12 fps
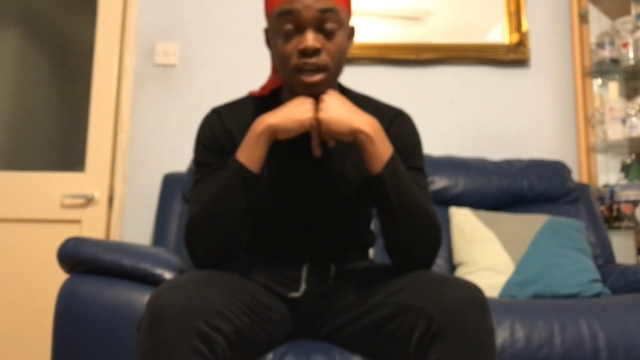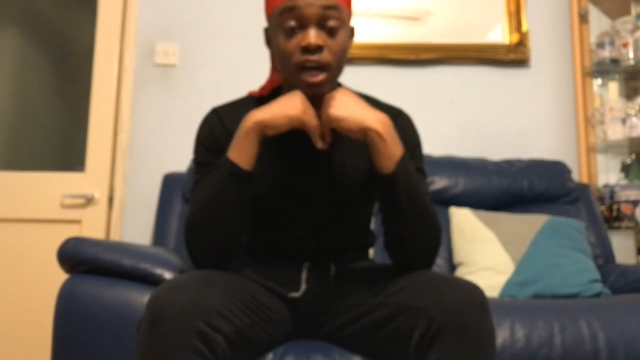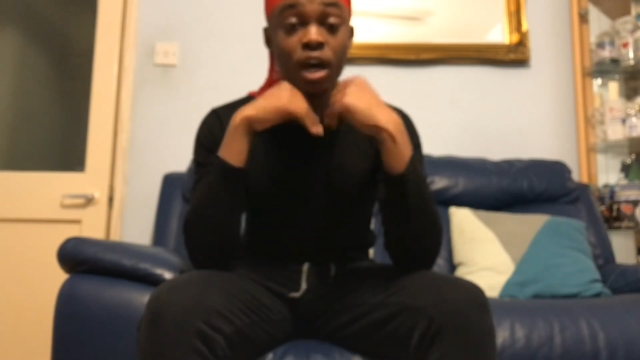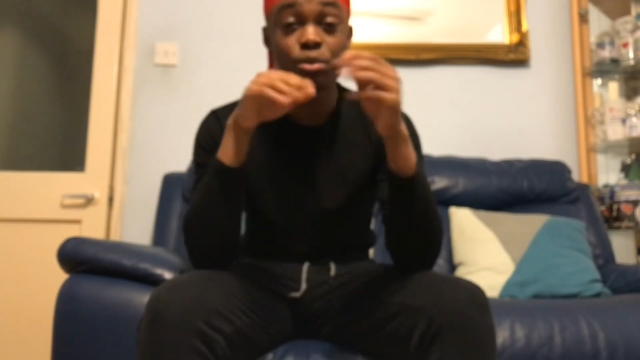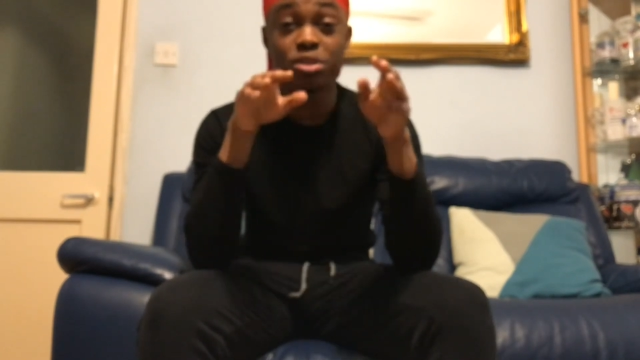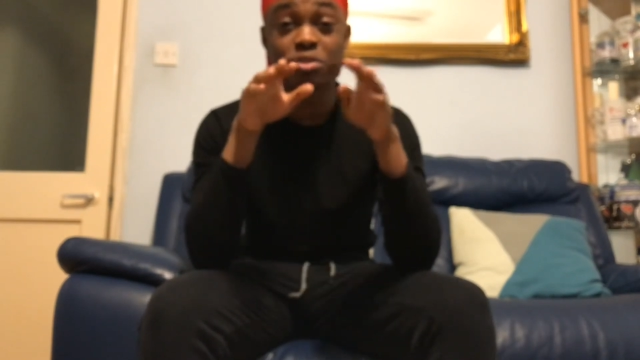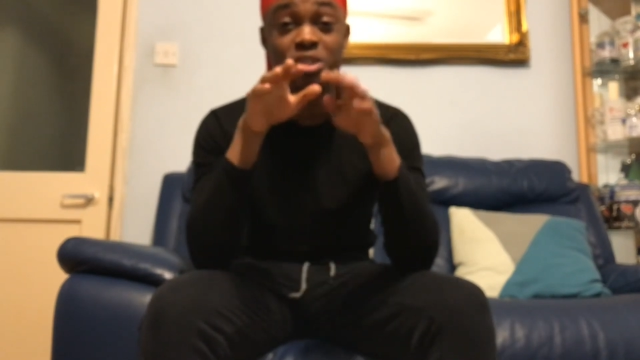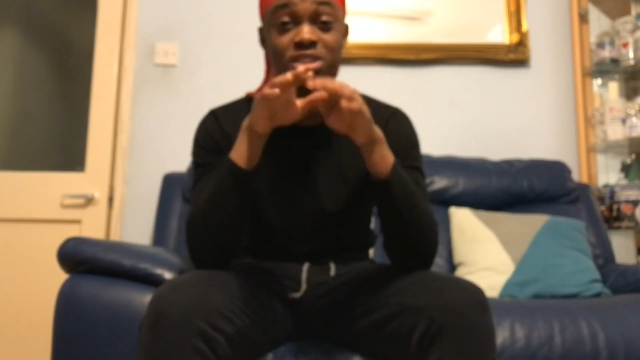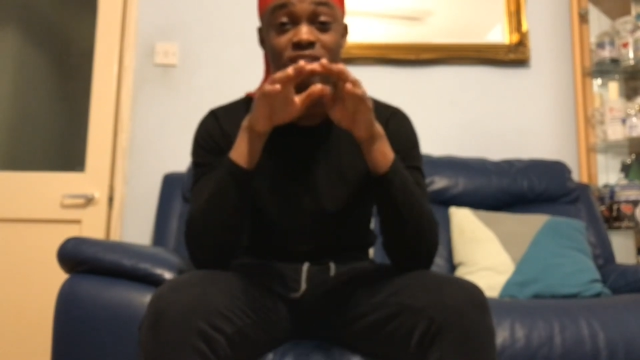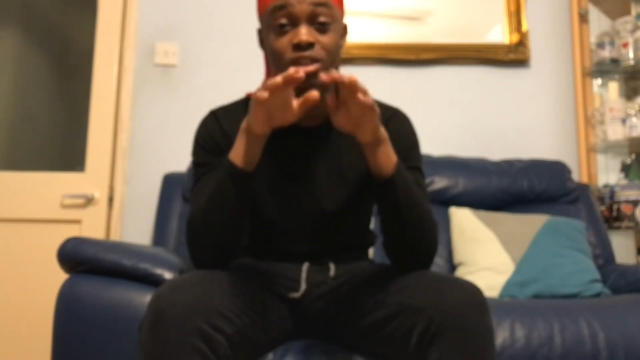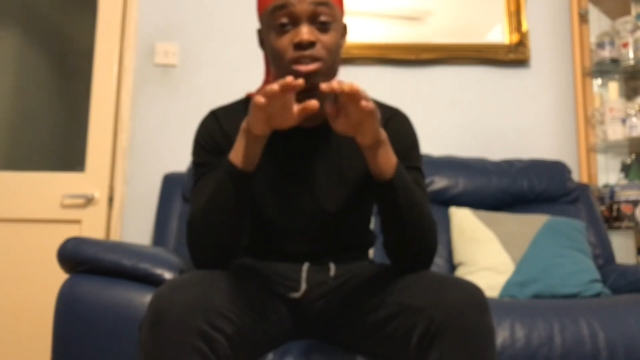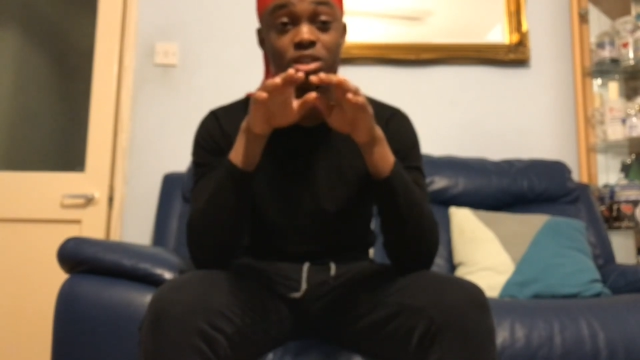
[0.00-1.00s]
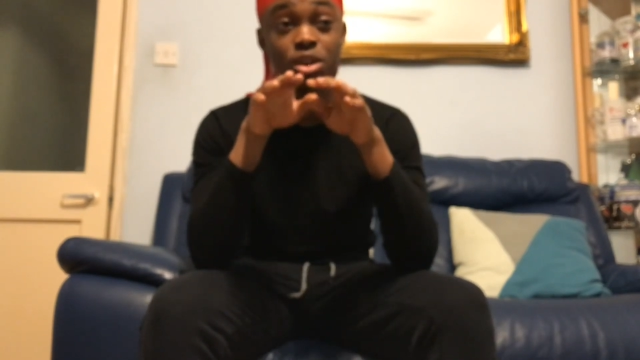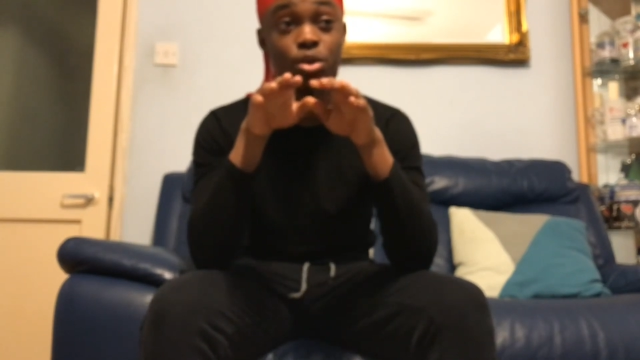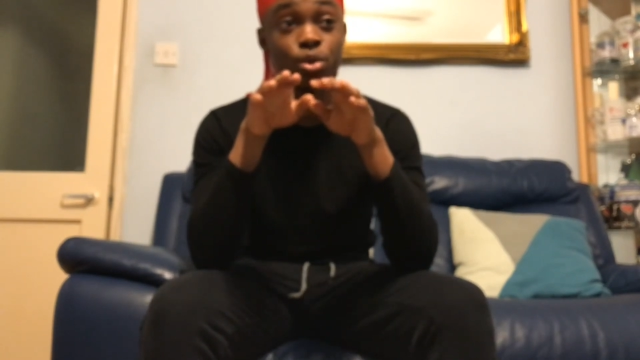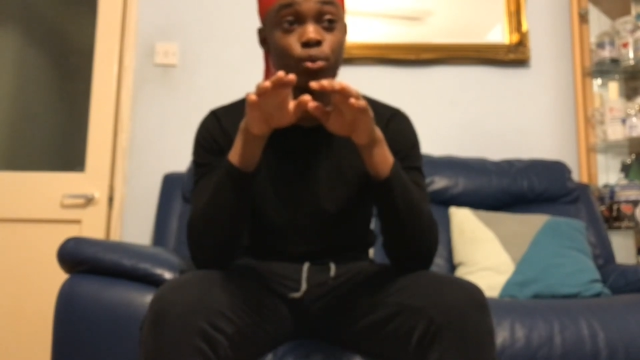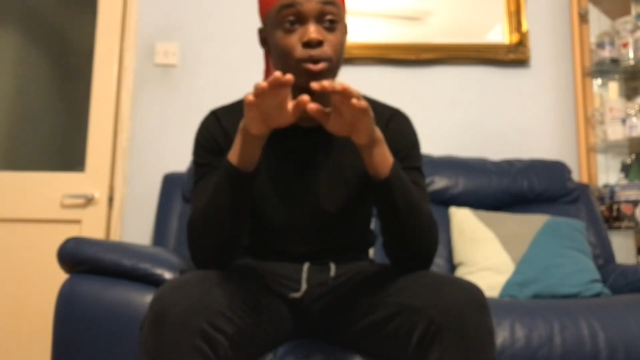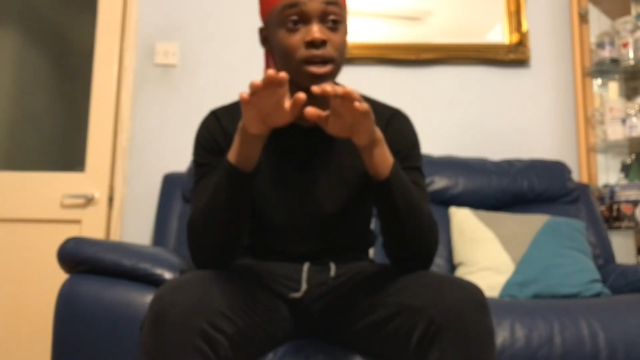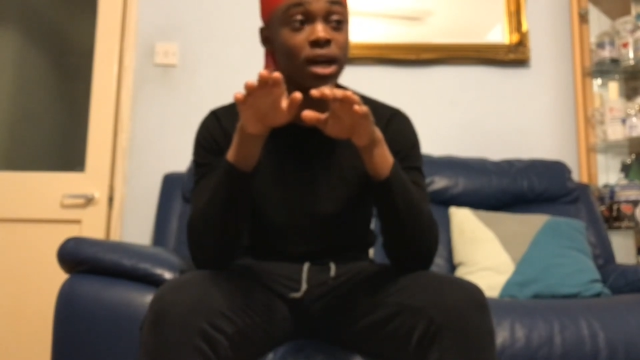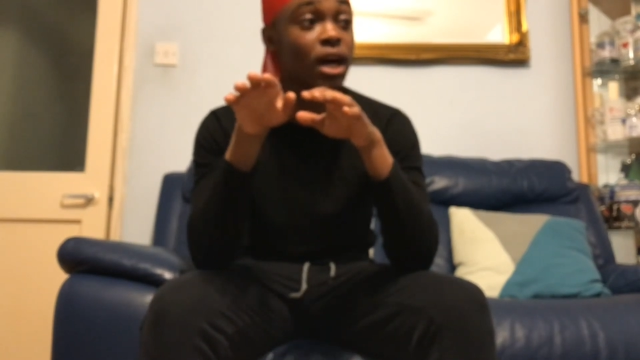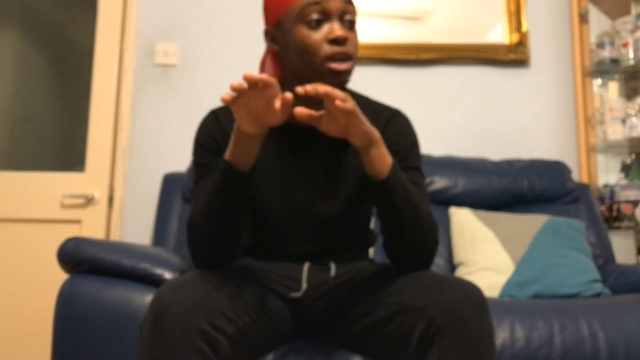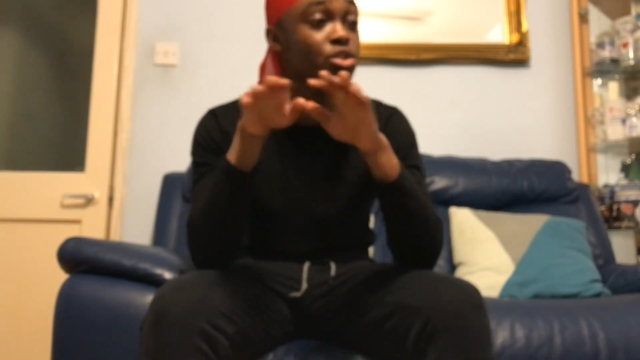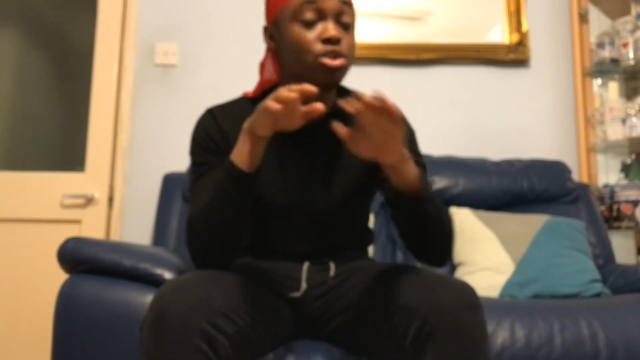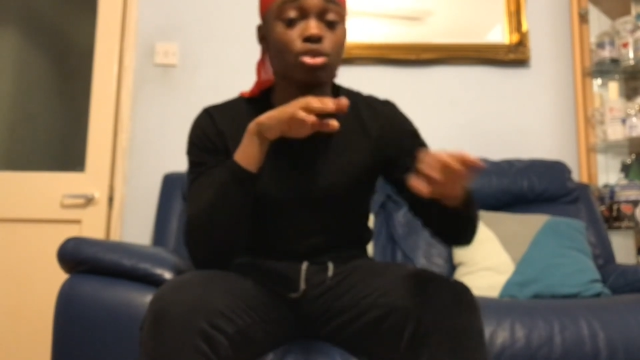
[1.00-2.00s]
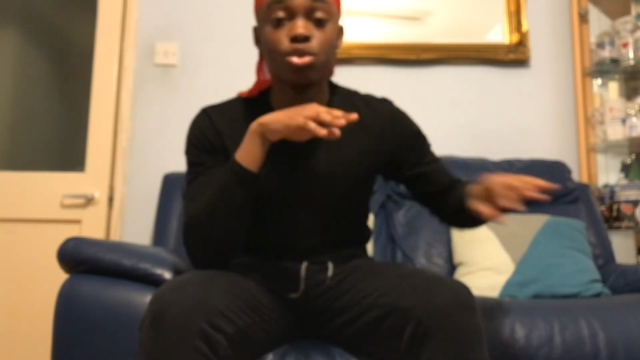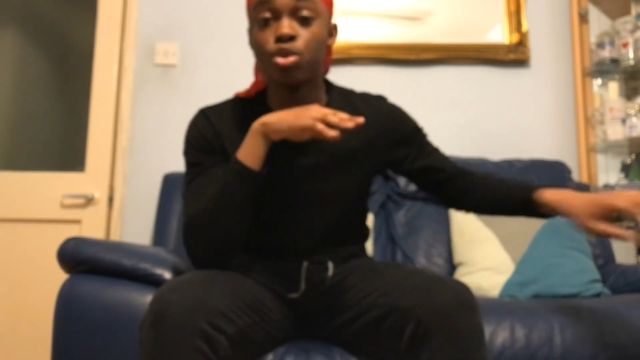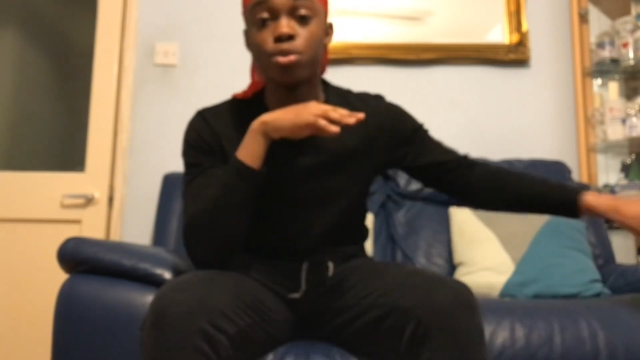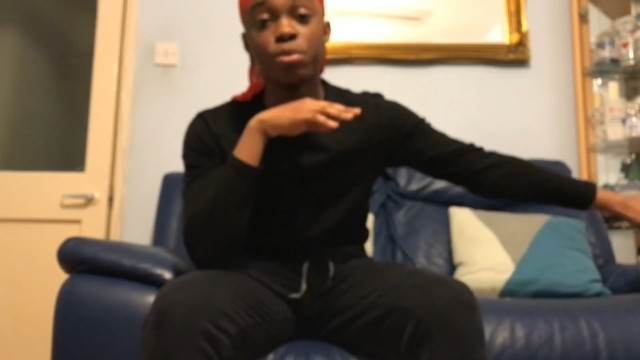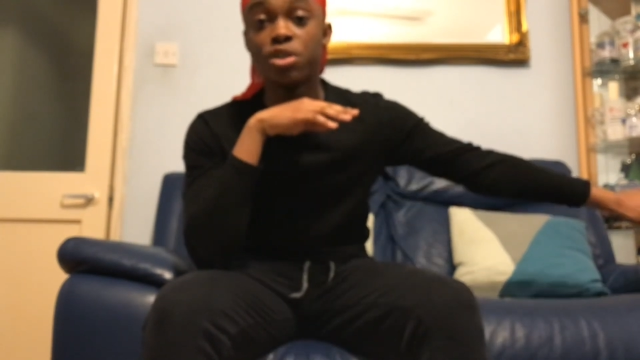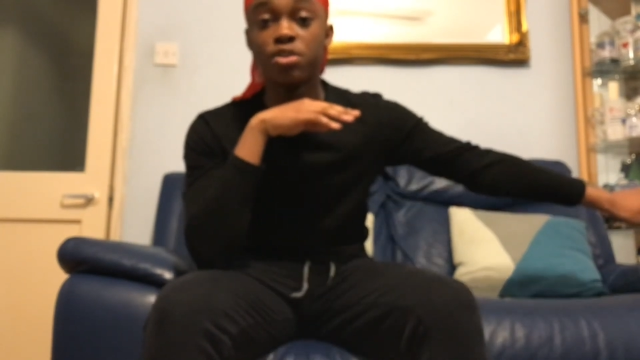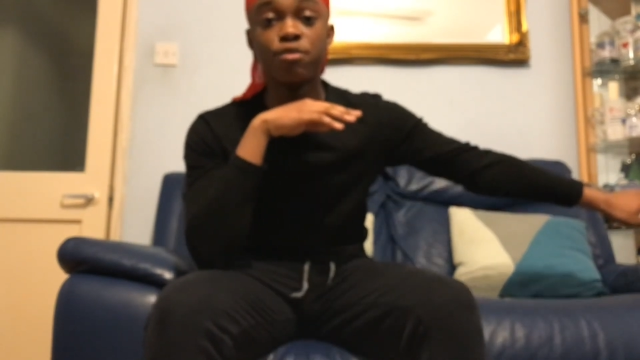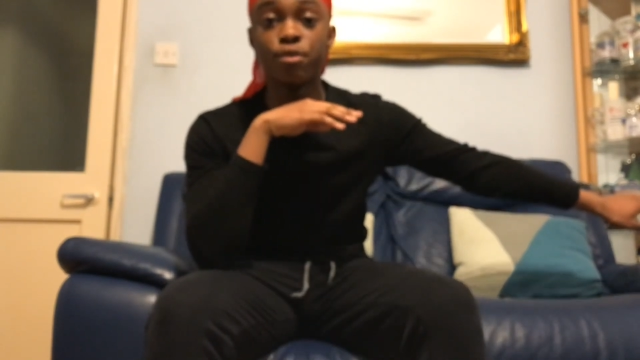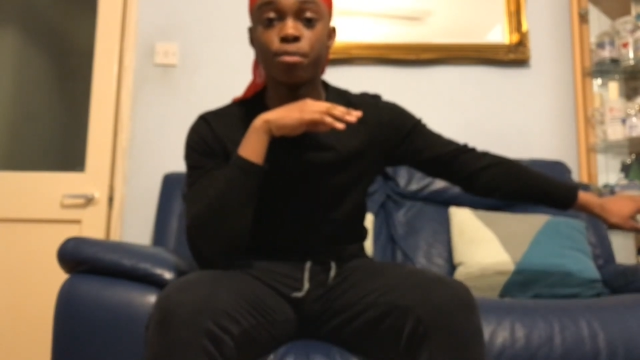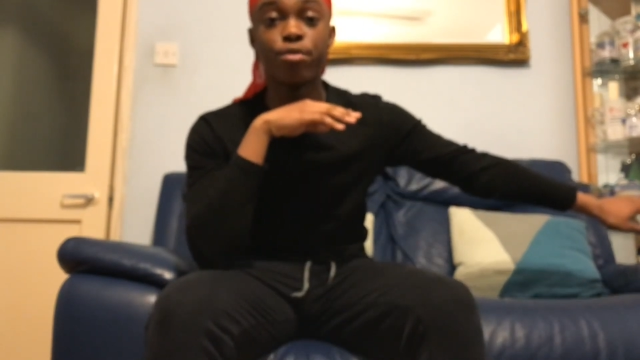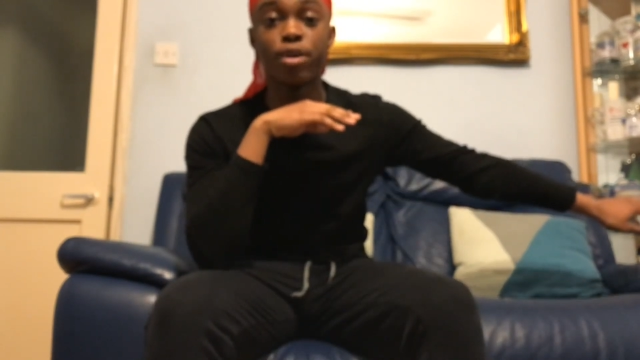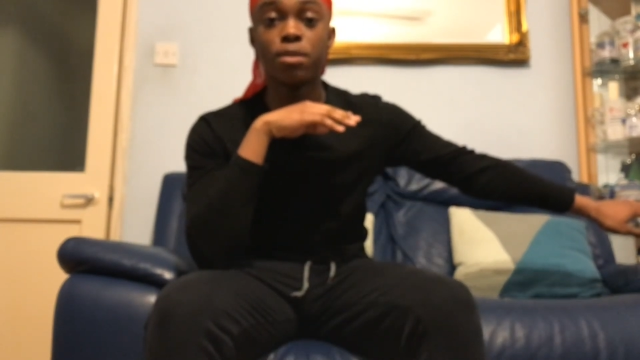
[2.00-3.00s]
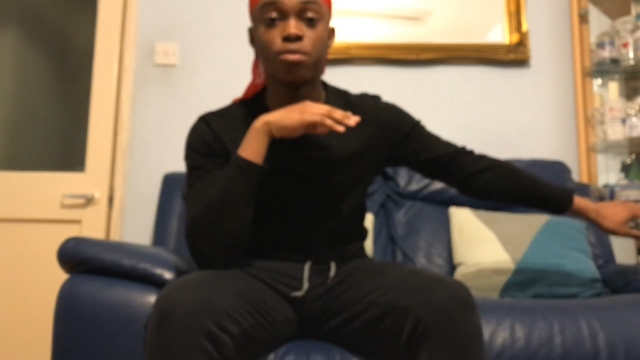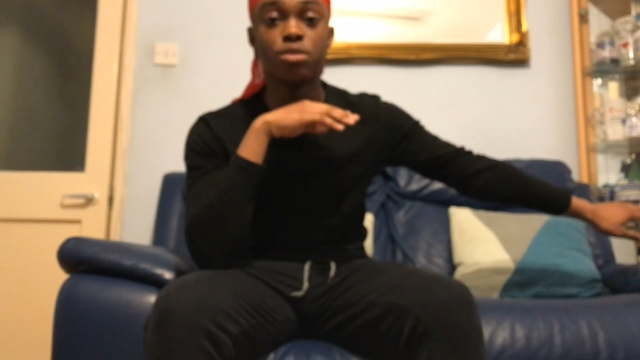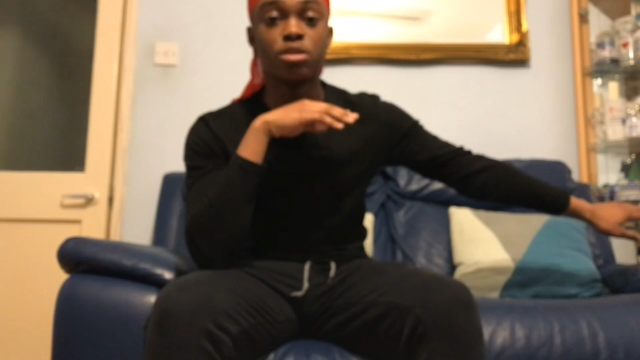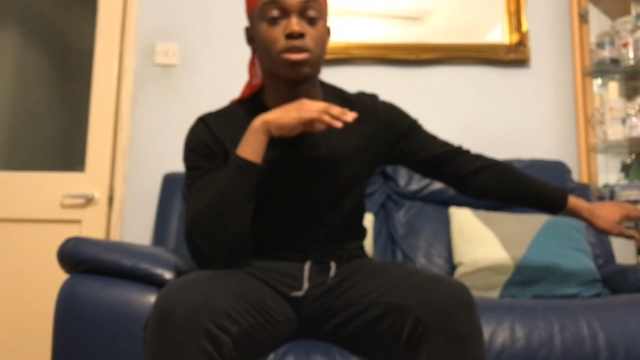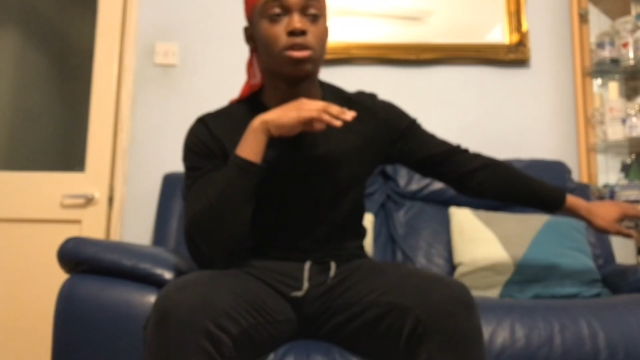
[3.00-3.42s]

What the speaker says: I went to a secondary where I knew nobody from primary.